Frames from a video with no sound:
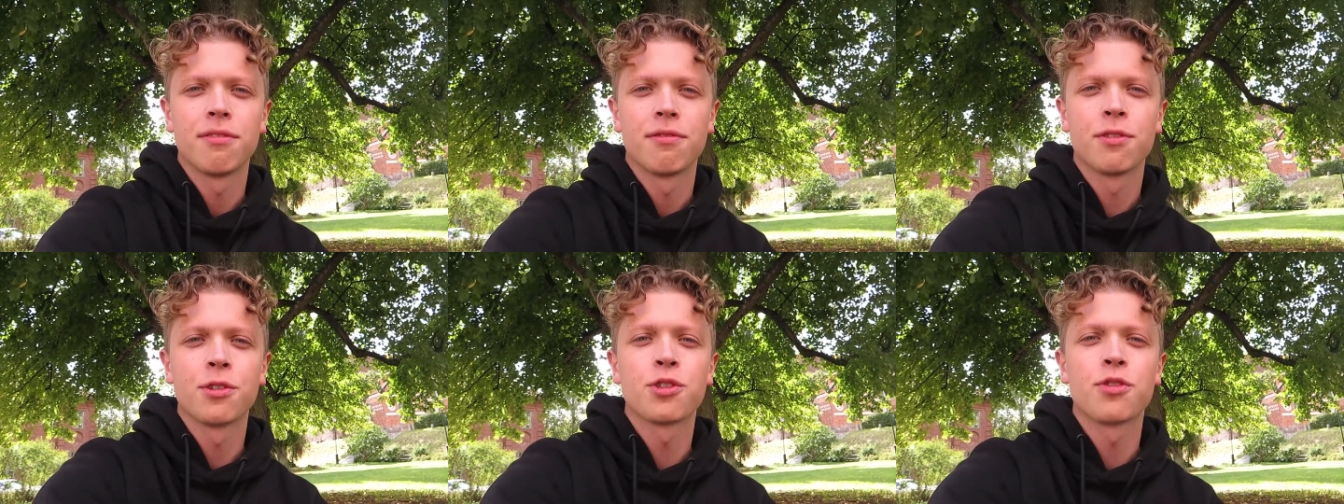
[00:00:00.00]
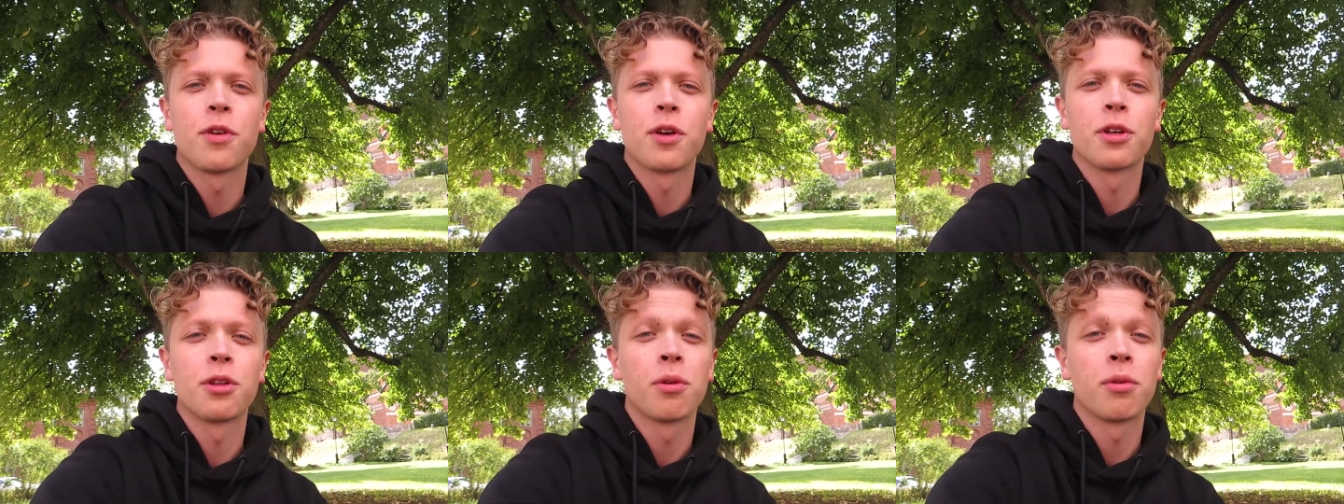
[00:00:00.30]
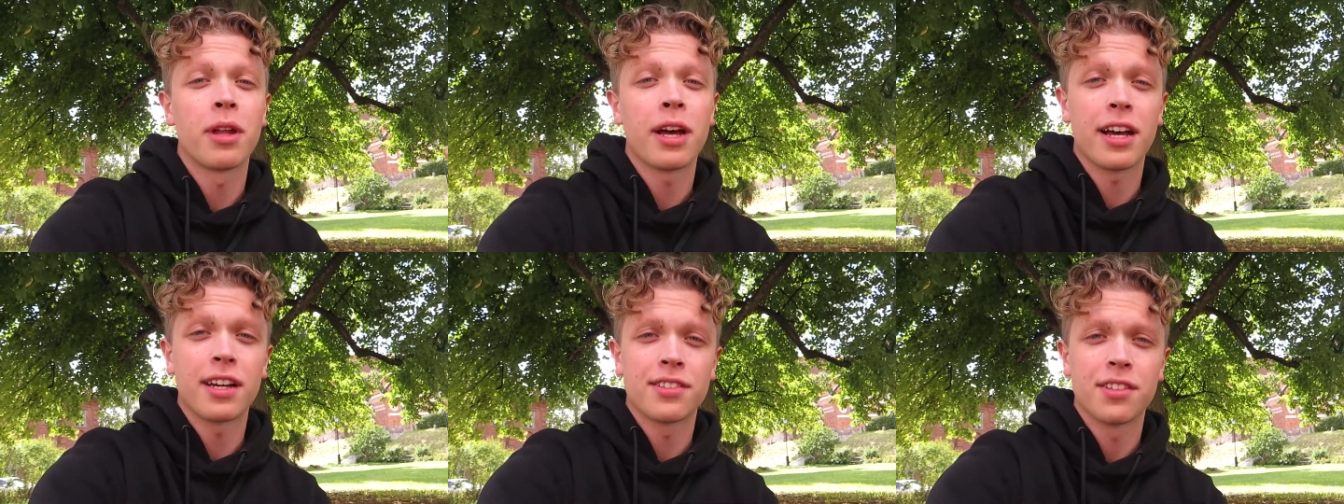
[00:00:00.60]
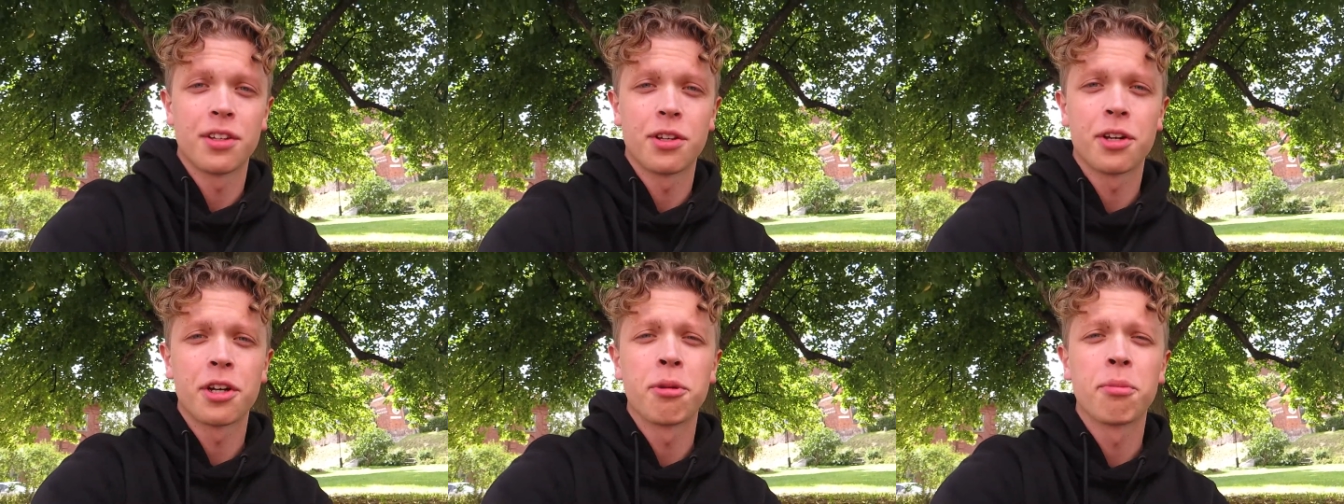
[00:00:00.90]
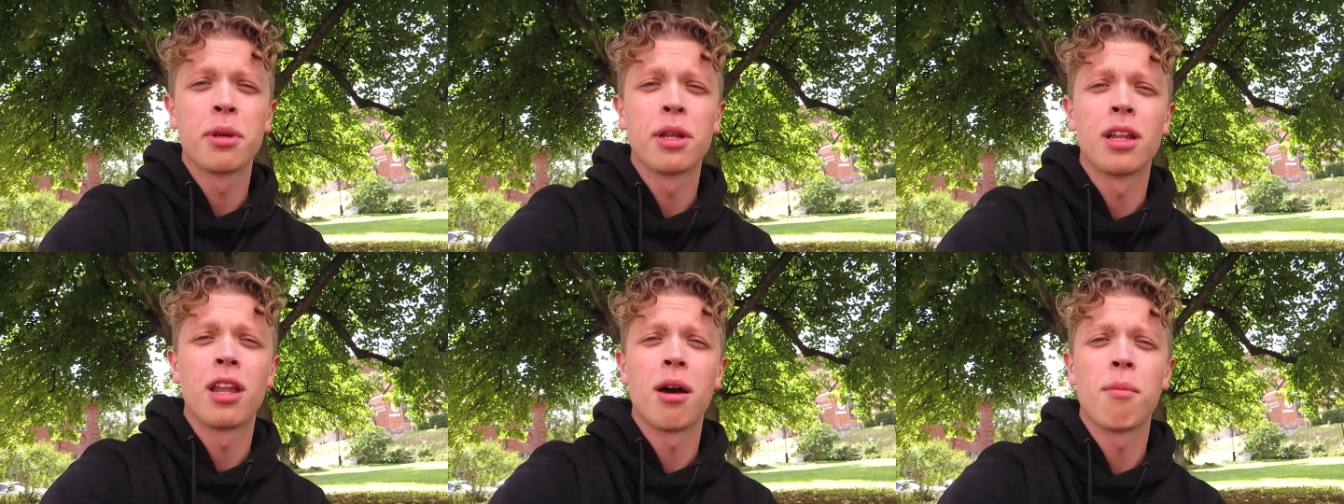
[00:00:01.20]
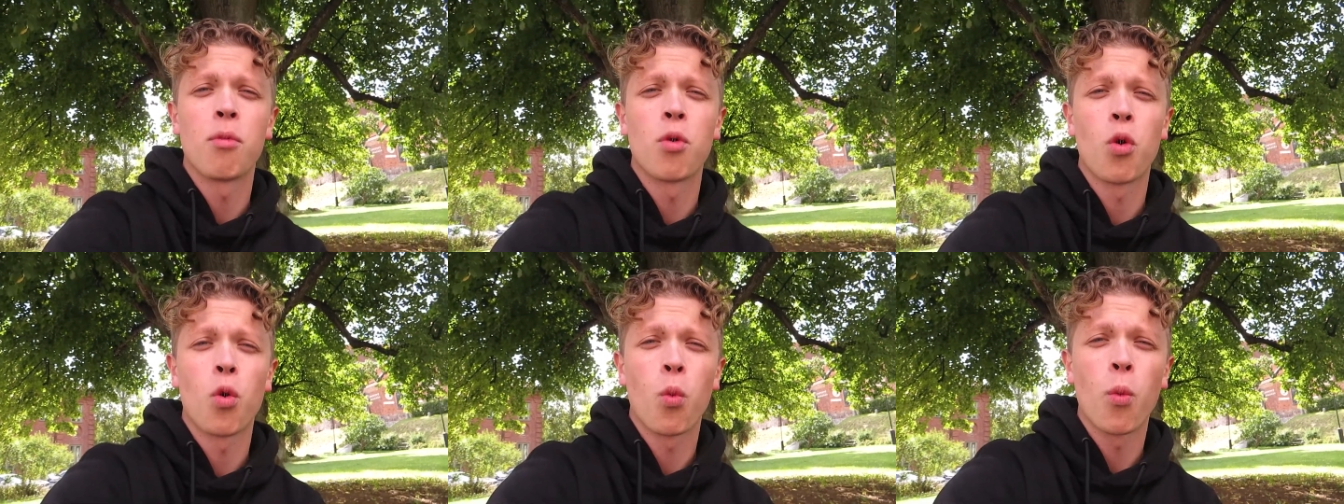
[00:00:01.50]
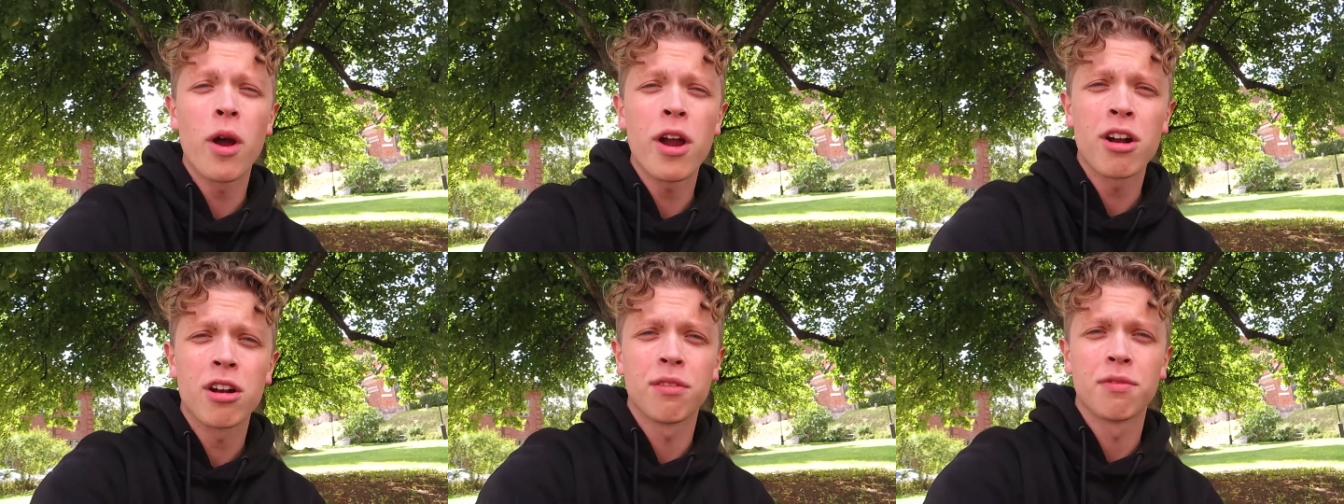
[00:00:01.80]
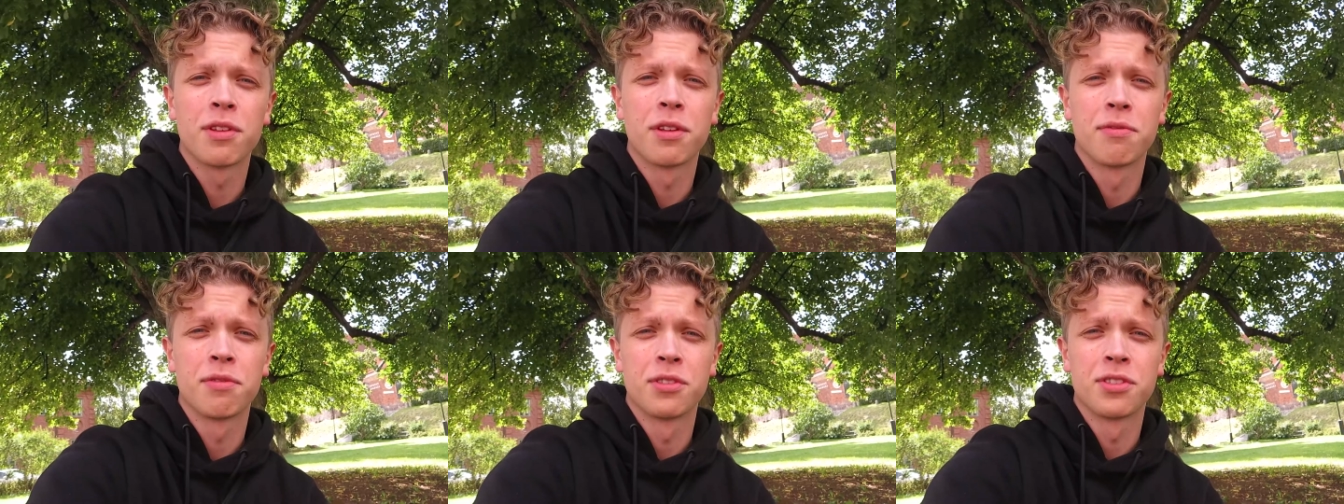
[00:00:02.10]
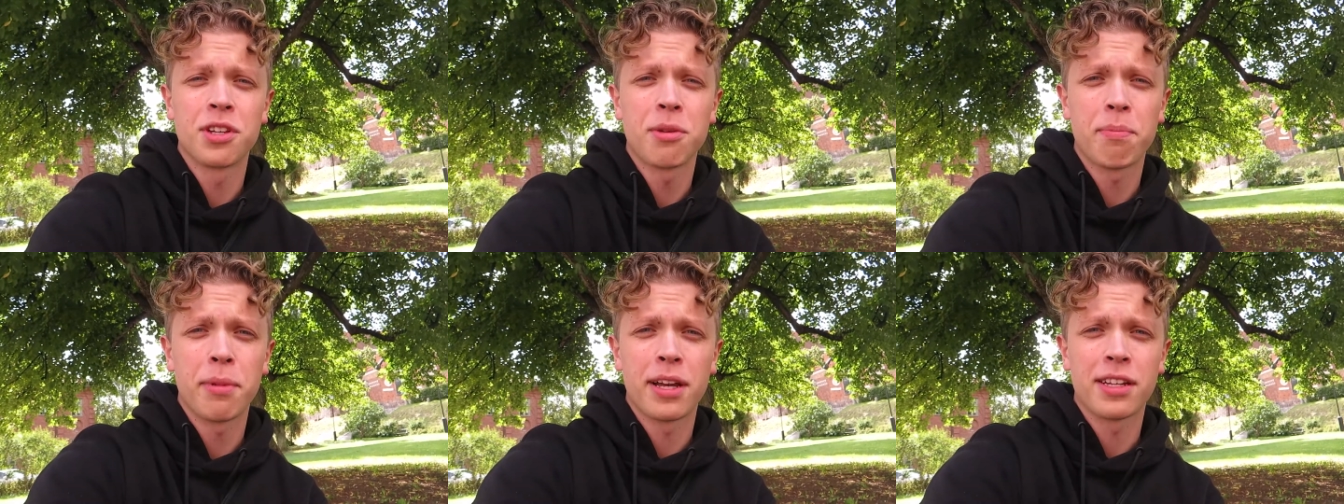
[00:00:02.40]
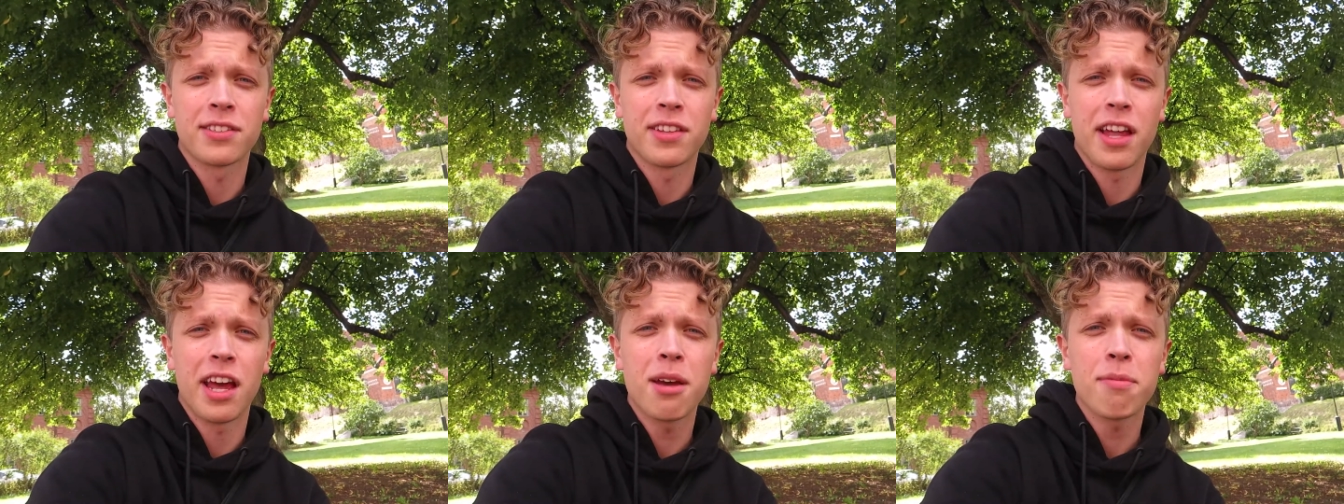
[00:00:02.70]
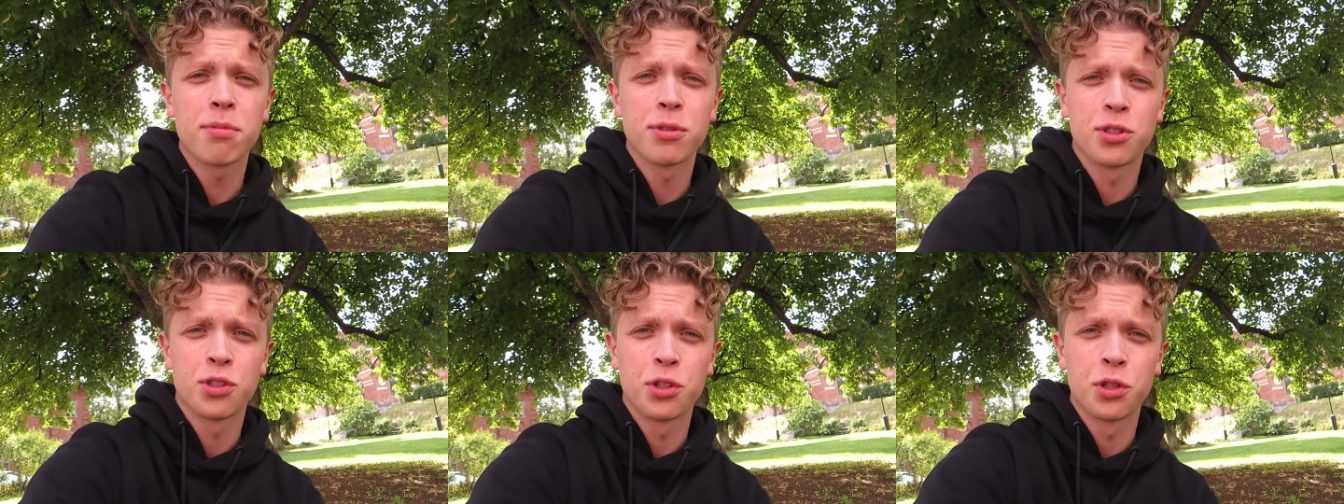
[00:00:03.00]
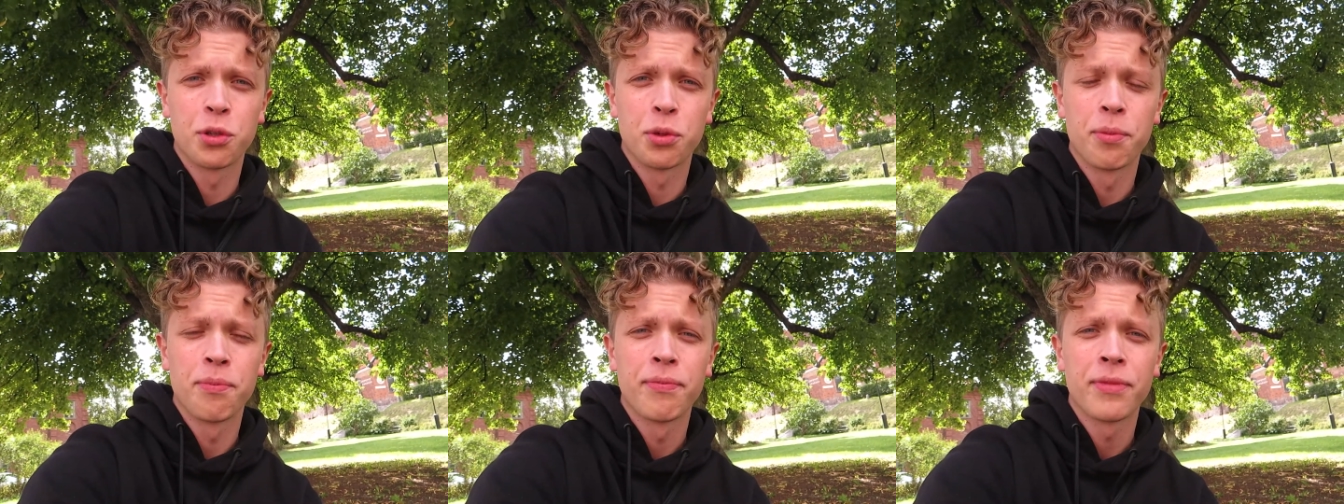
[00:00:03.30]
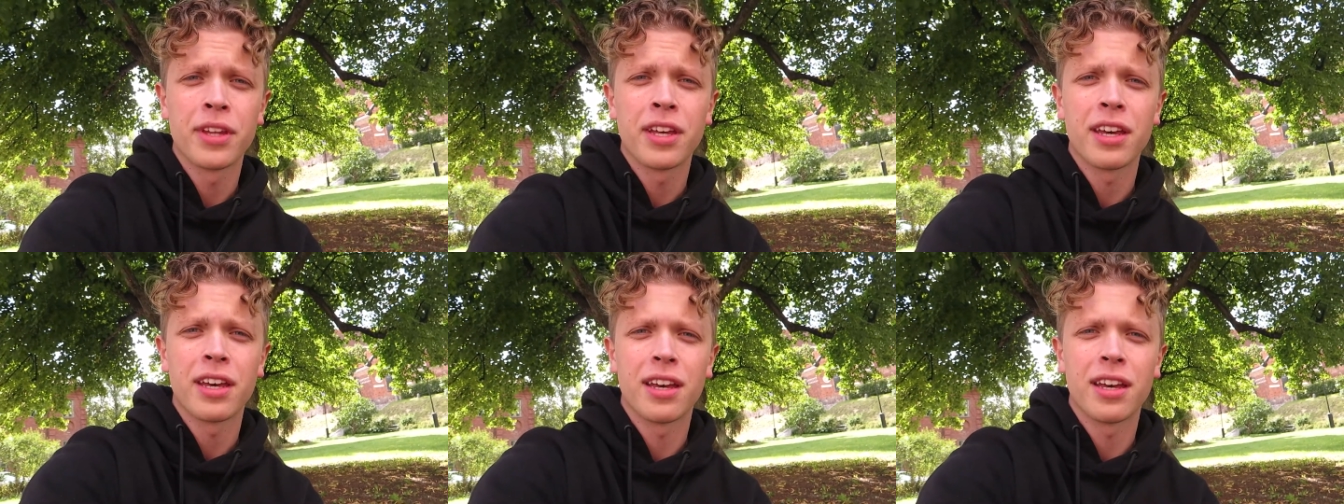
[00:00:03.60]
First of all, like I said, you're going to be a lot more aware of different setbacks that happen to you,